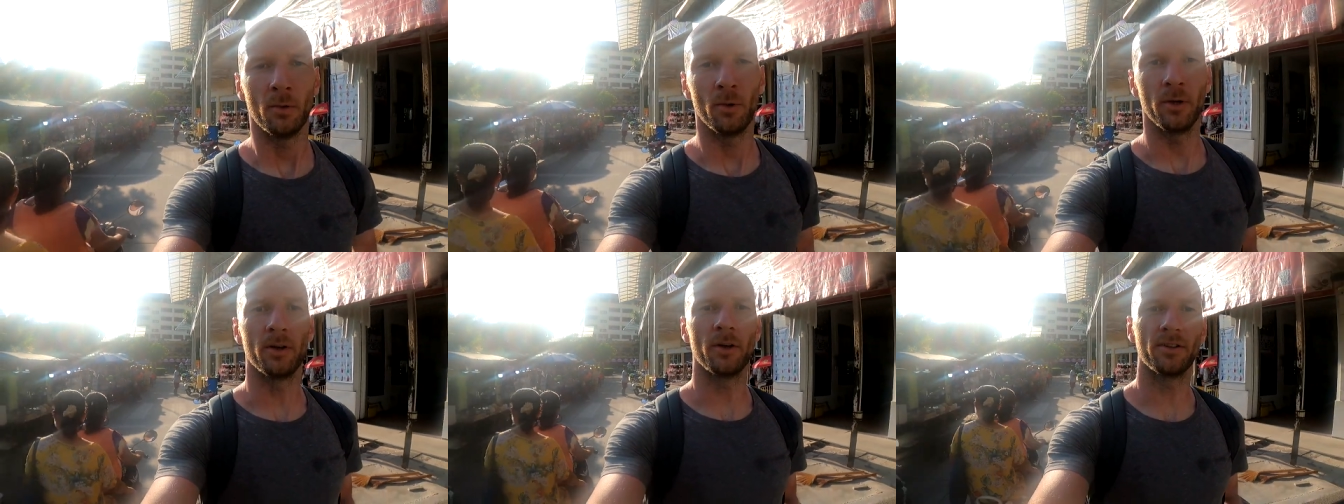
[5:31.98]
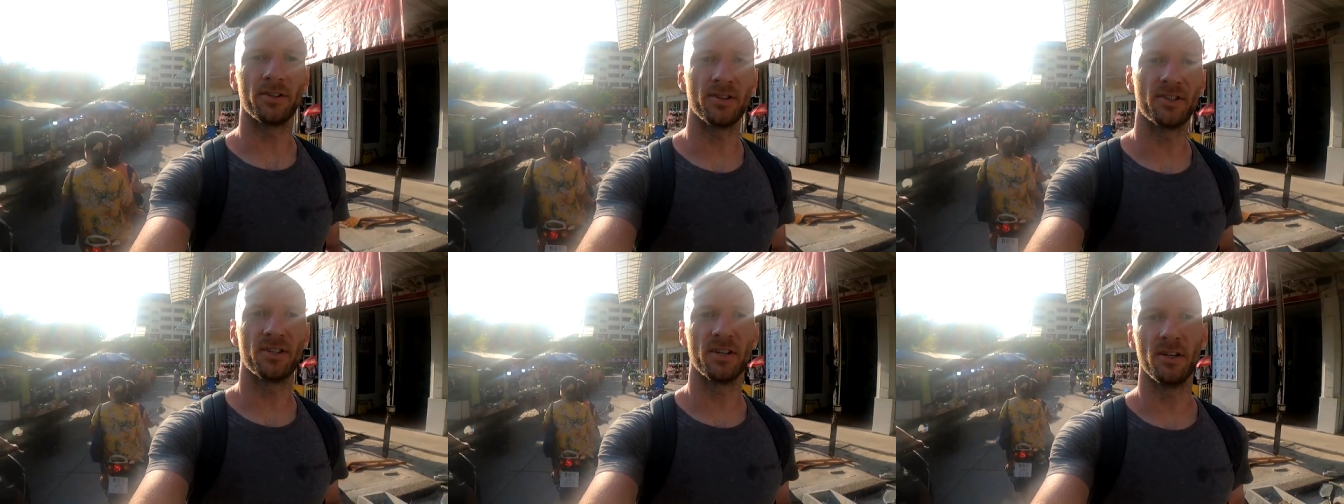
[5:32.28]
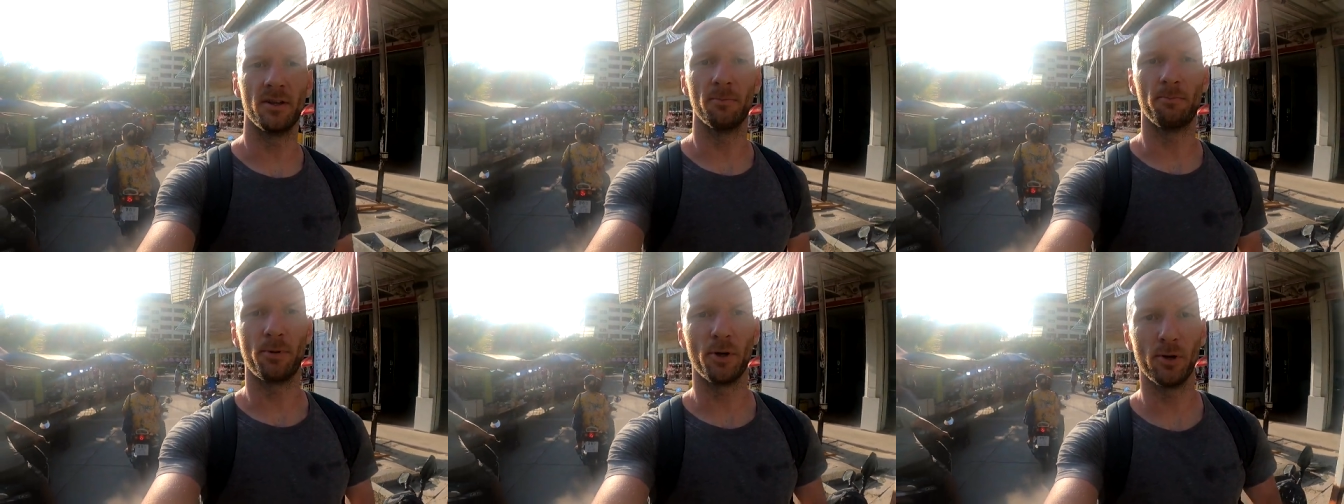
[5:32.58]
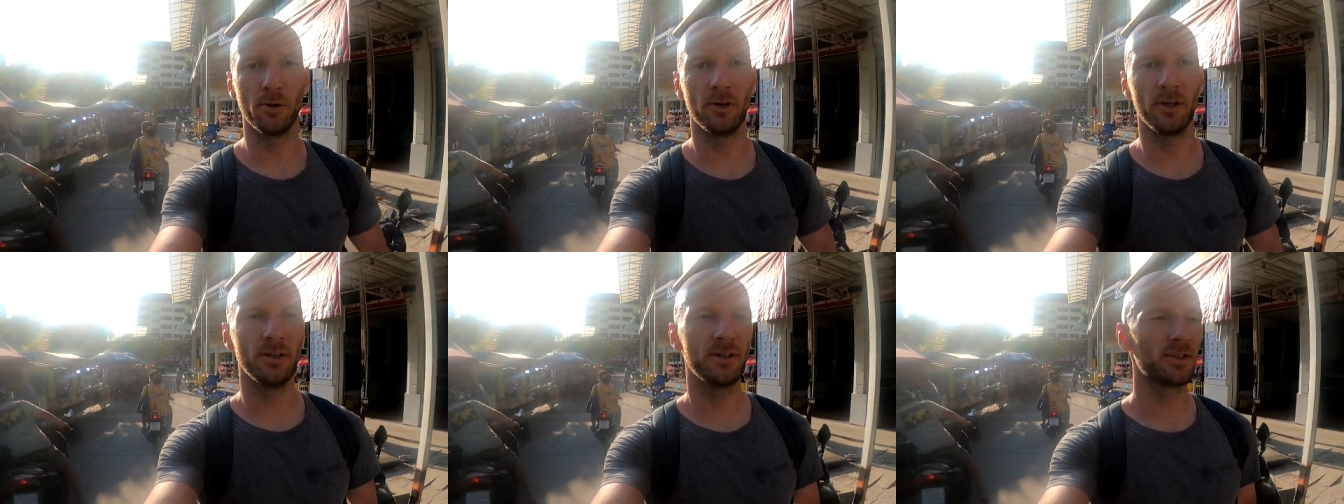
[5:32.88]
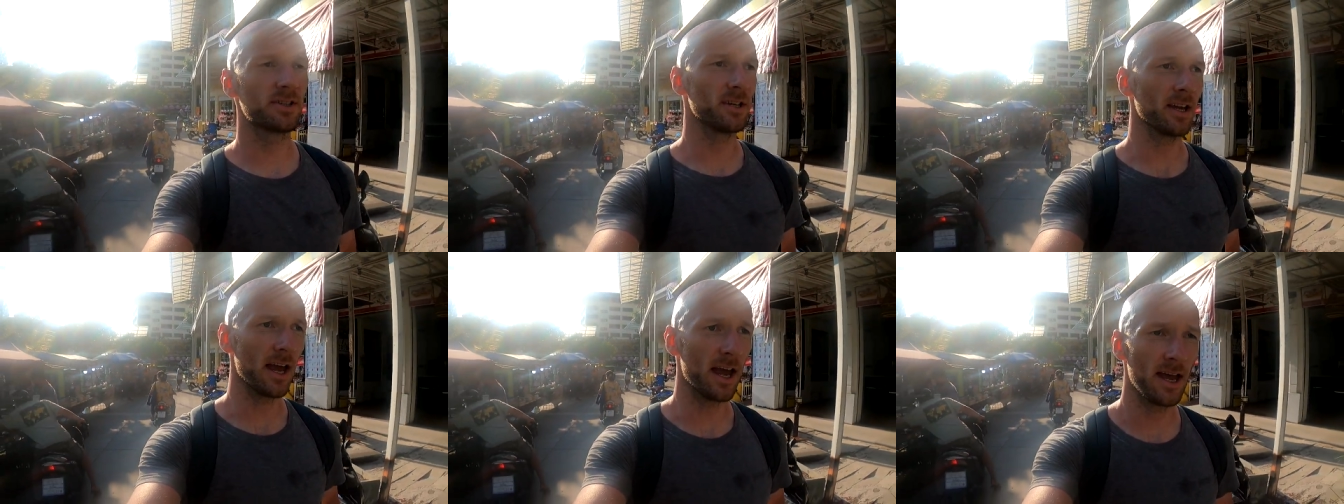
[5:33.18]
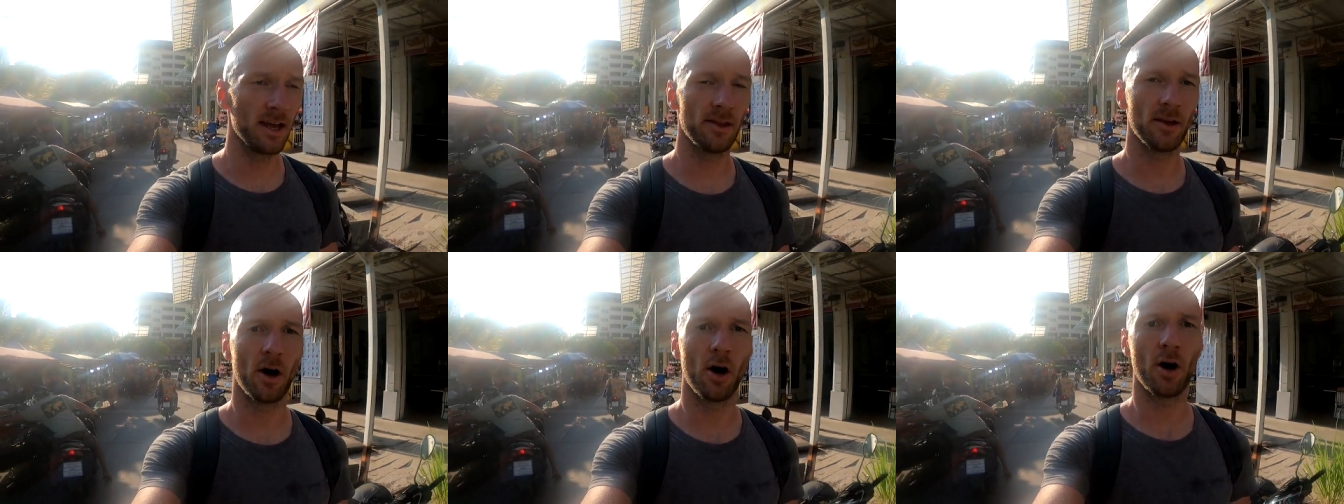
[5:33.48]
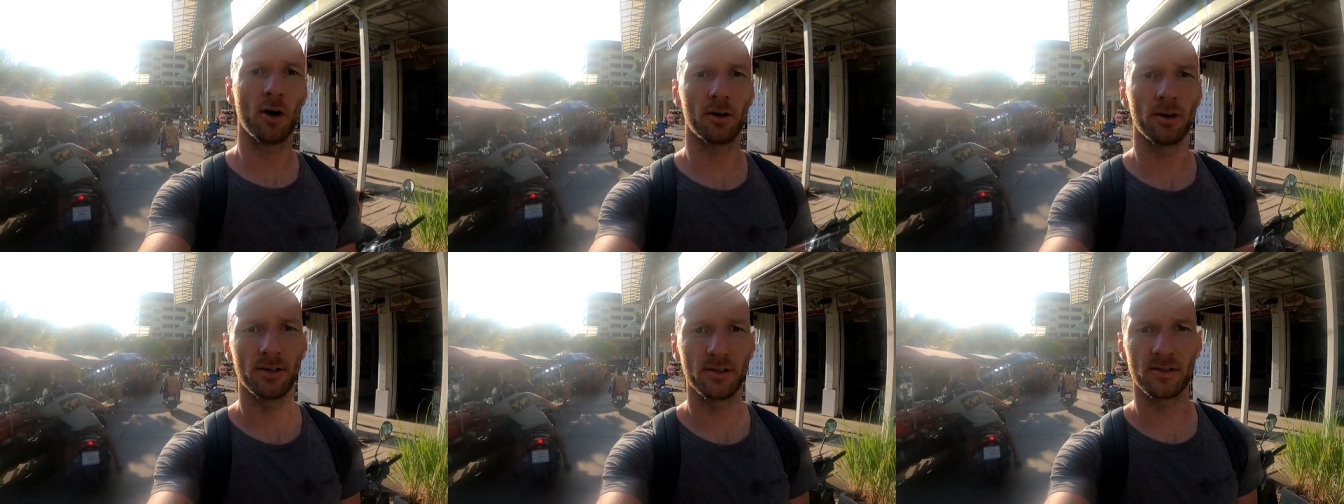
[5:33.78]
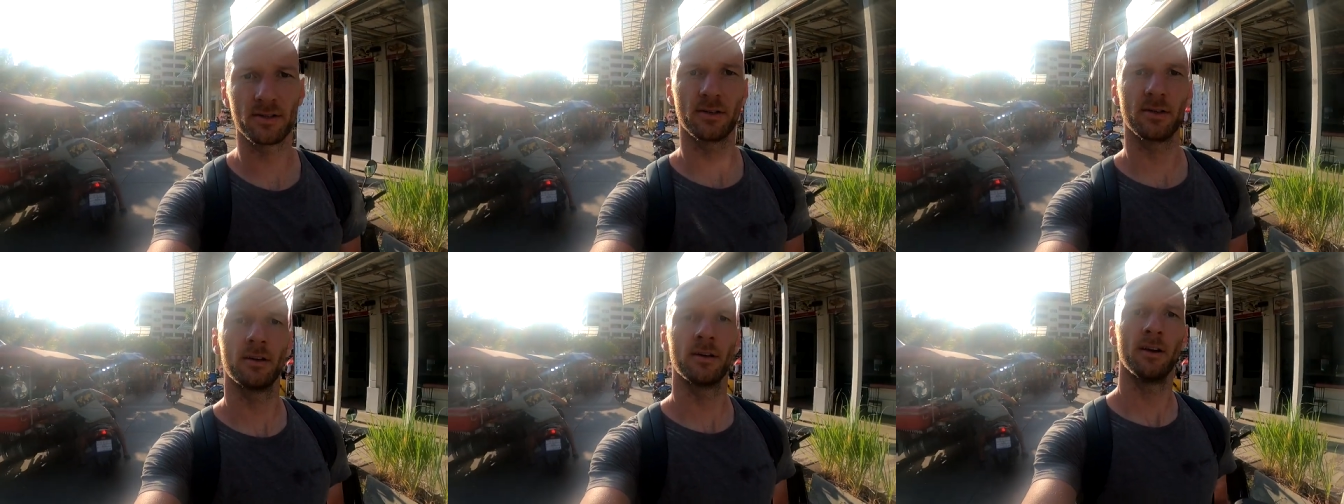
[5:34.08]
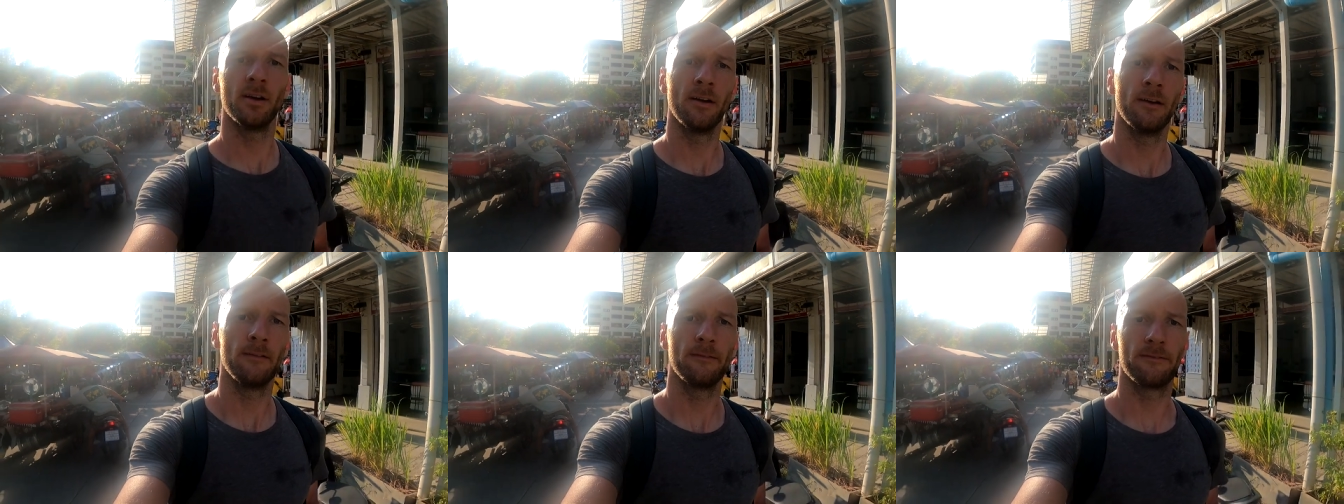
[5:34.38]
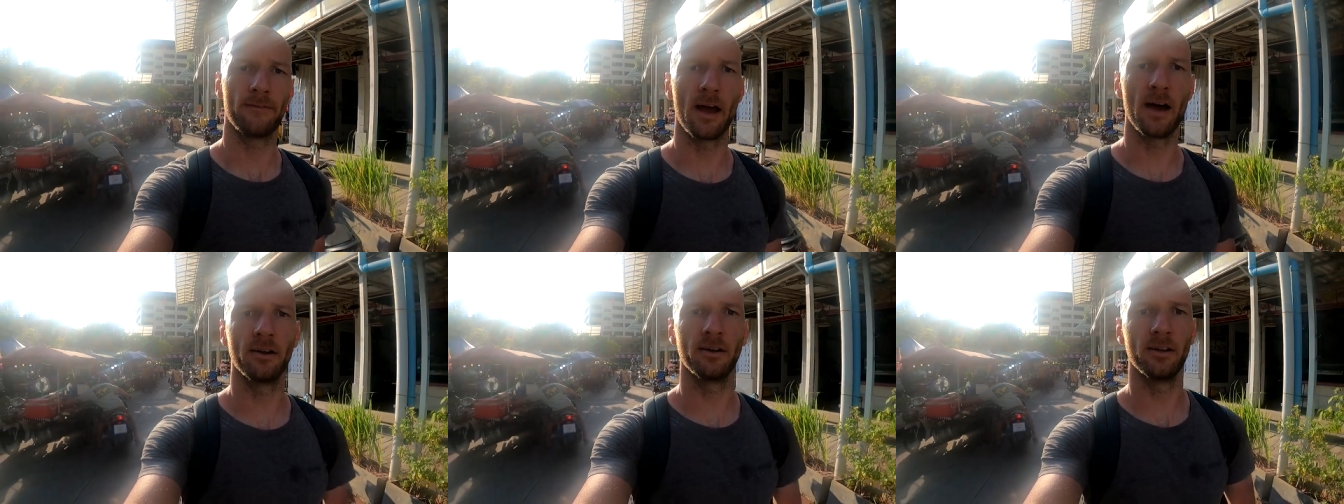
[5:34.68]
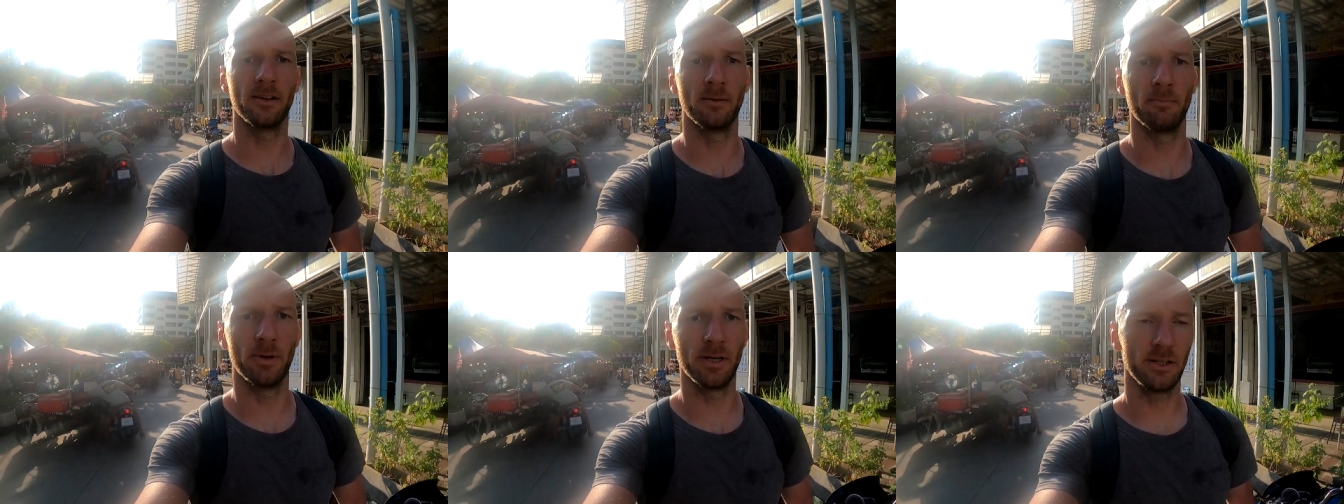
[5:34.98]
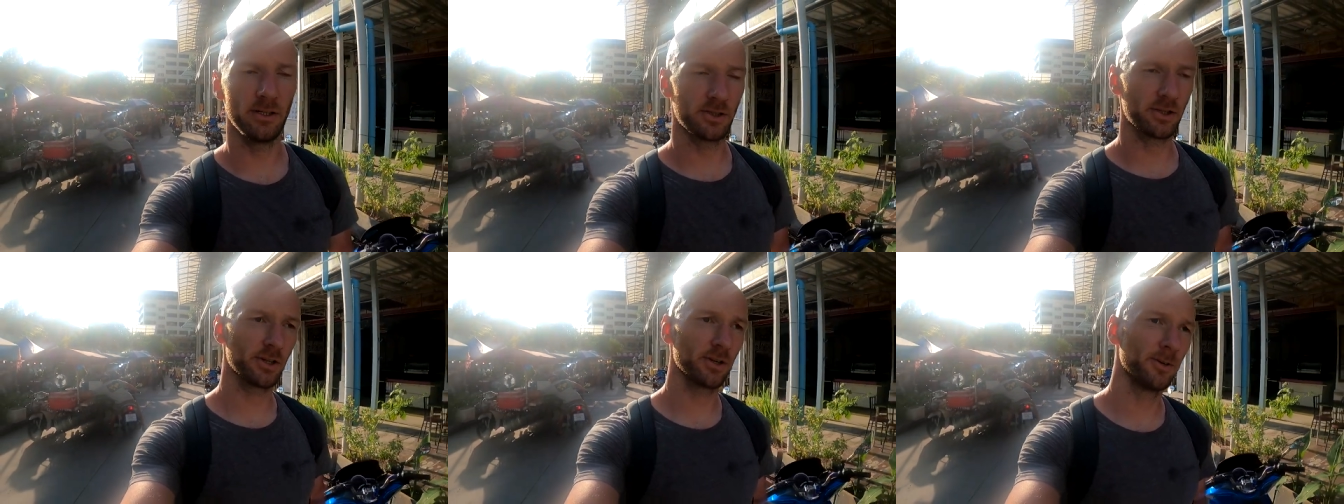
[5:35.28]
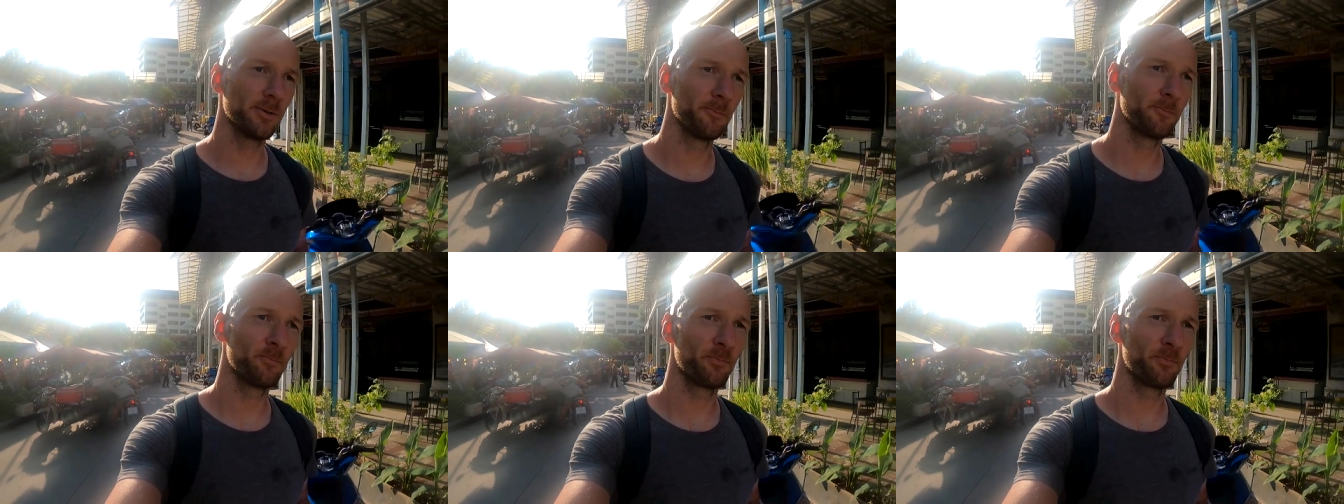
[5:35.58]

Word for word: We got to see the beauties and the horrors found at the beach.